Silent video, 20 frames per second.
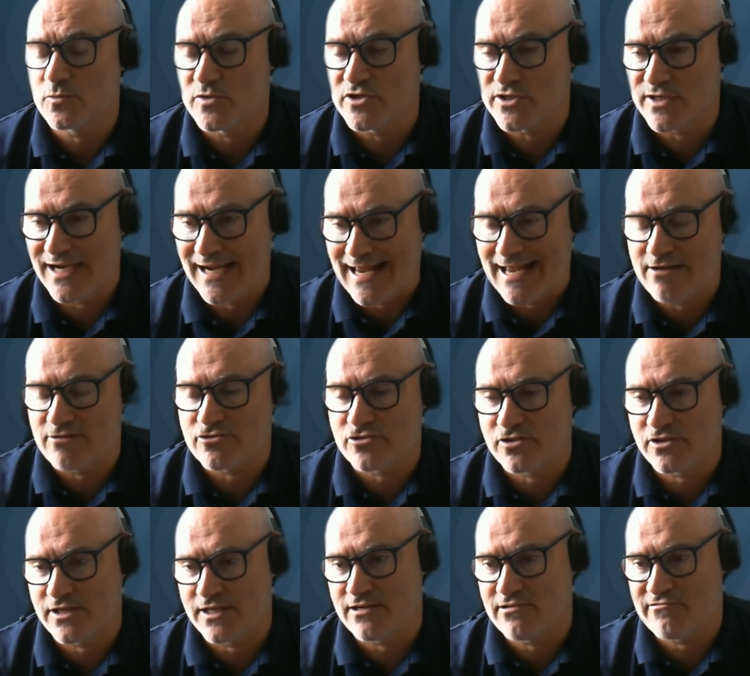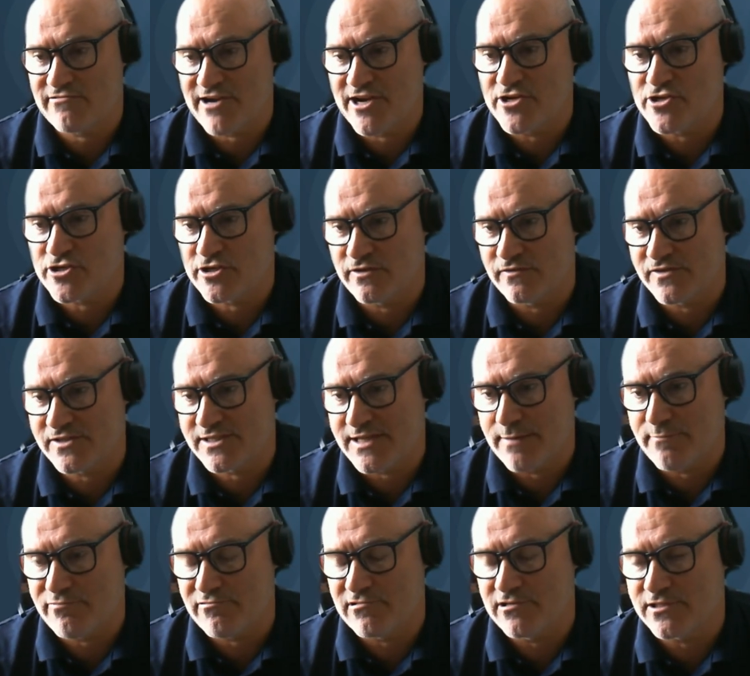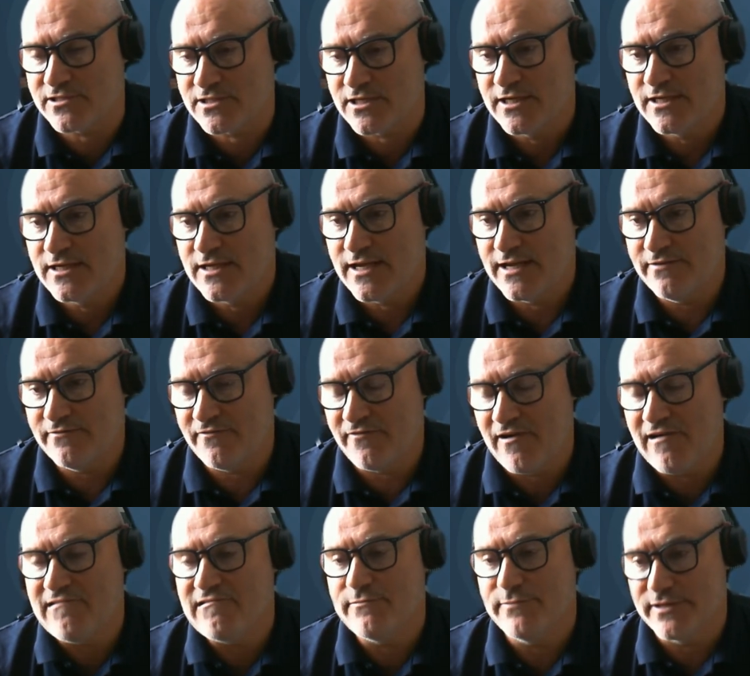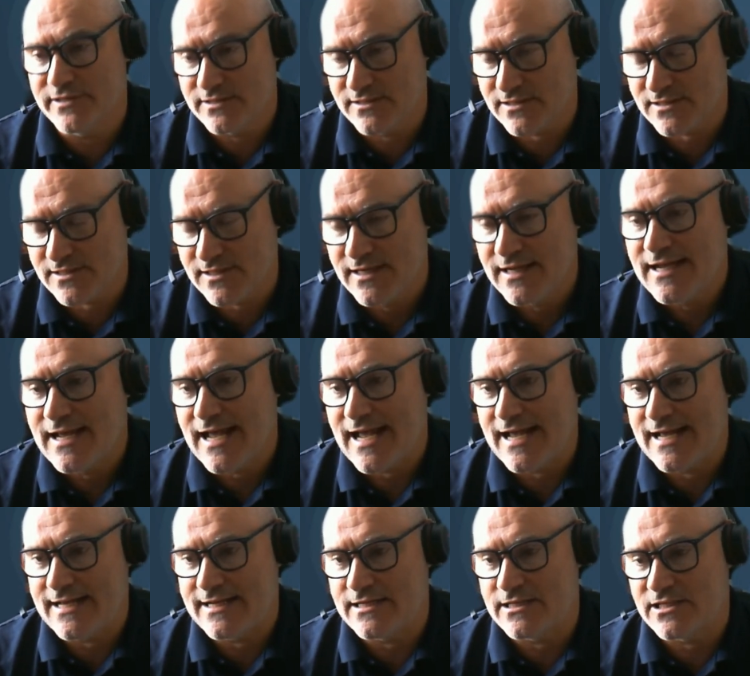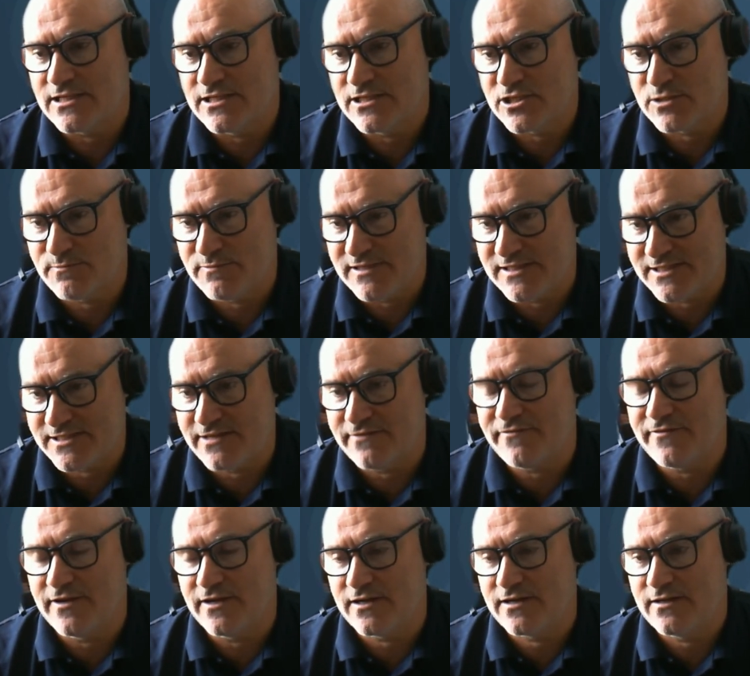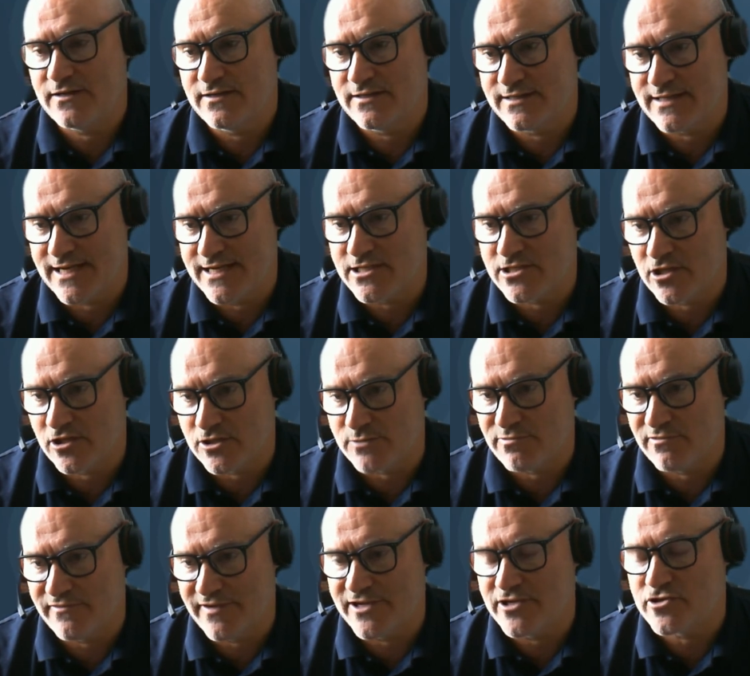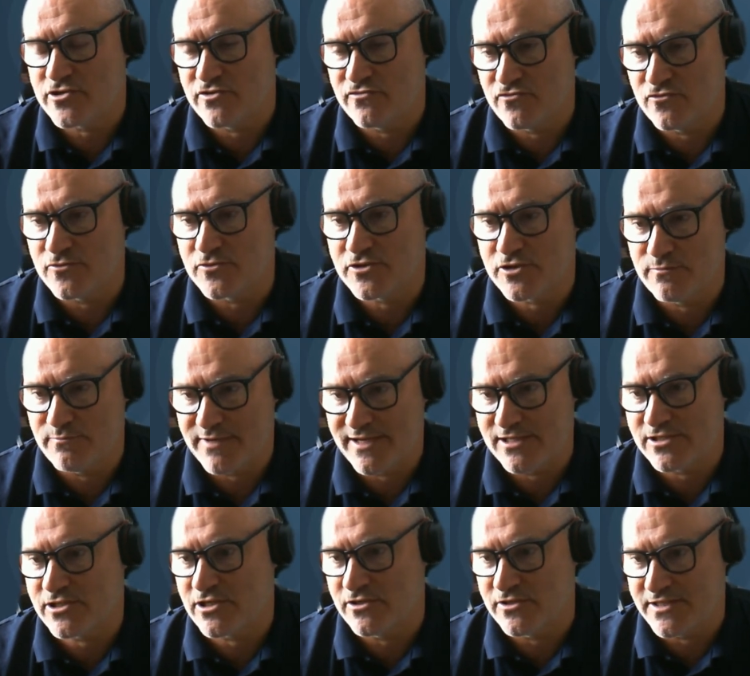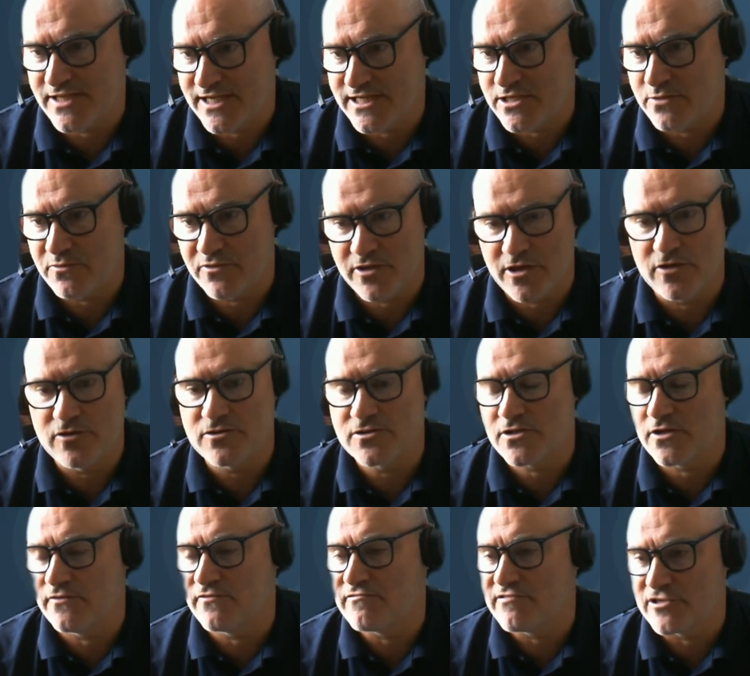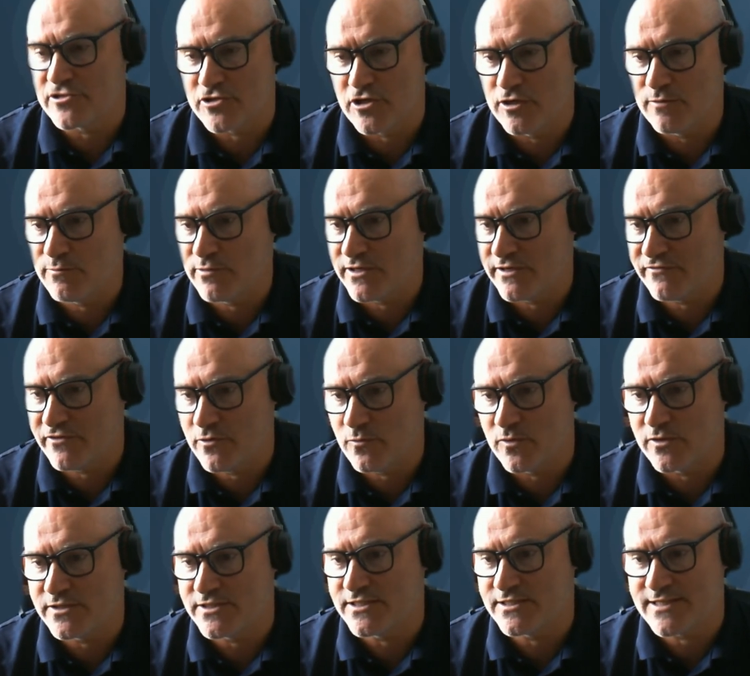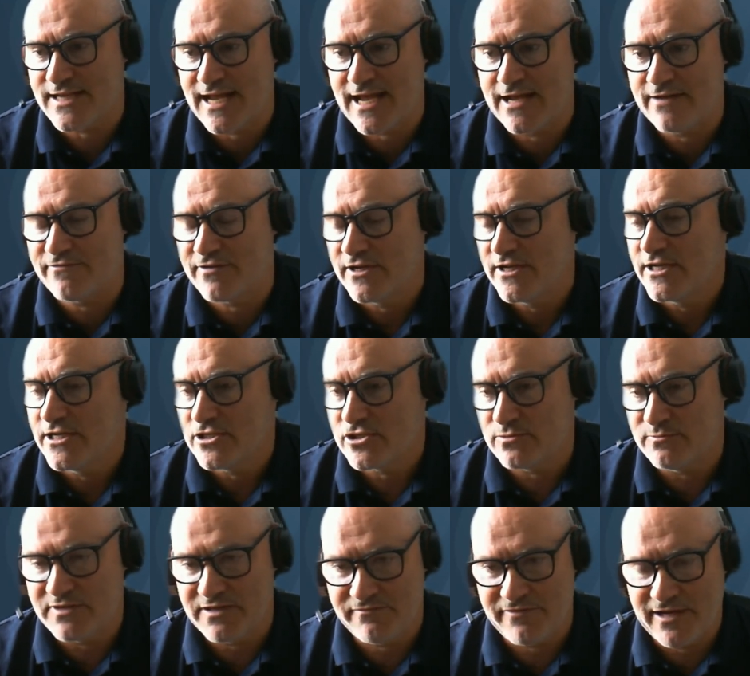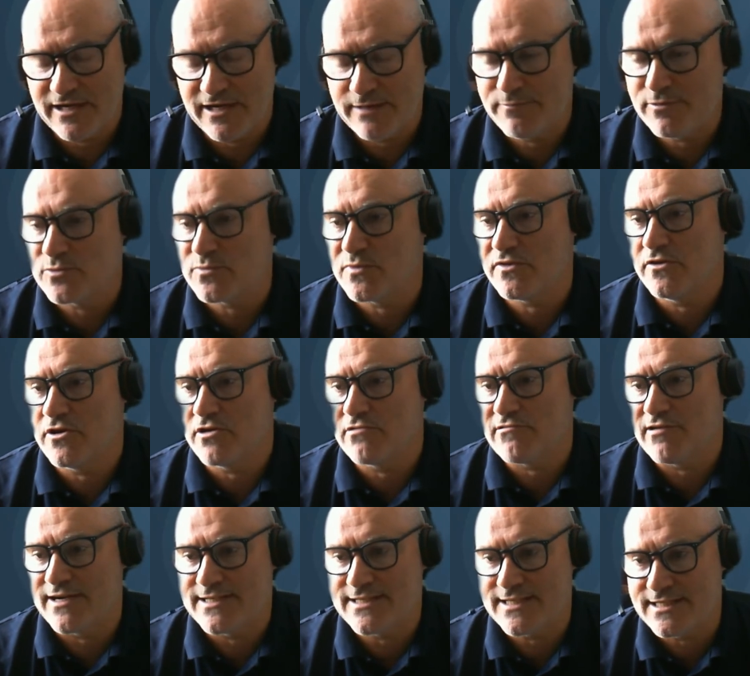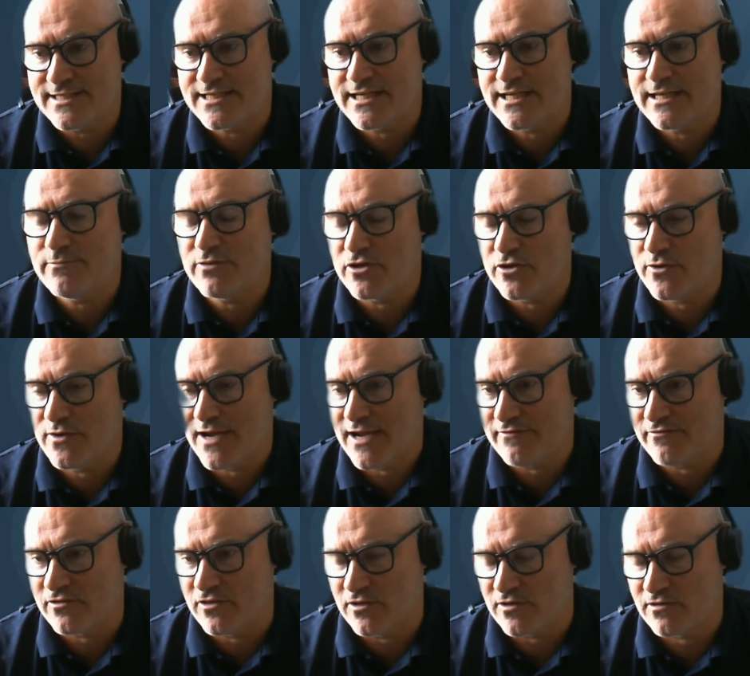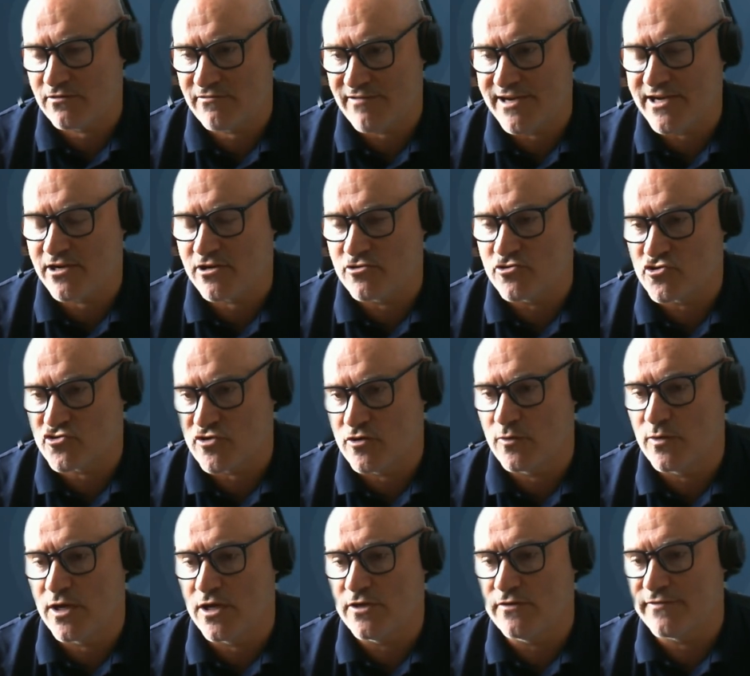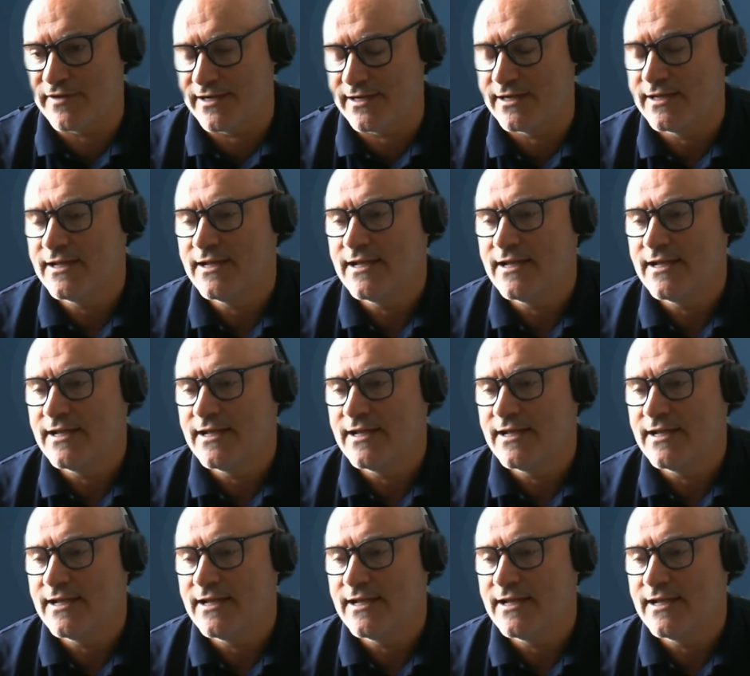which allows the creation of separate environments, and specific data loss prevention rules can be associated with those. So for example, if you wanted to have some developers within your IT team that you have the greater control over